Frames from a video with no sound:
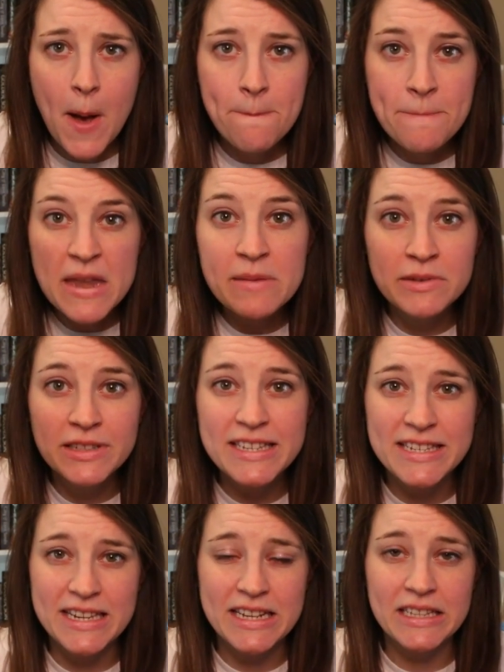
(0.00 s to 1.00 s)

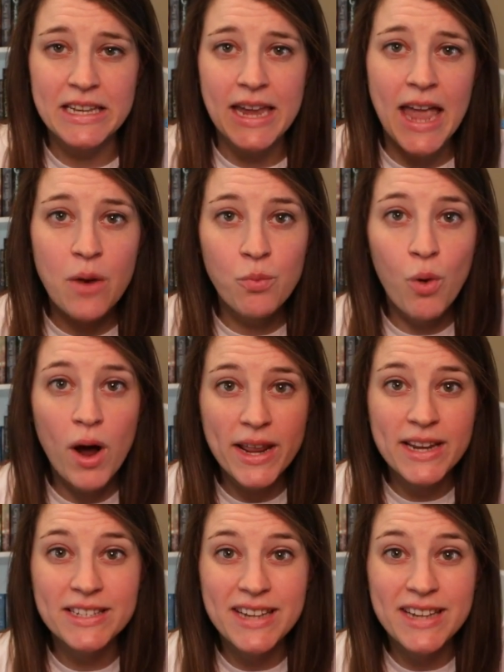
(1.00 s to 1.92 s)
minimalistically and wanting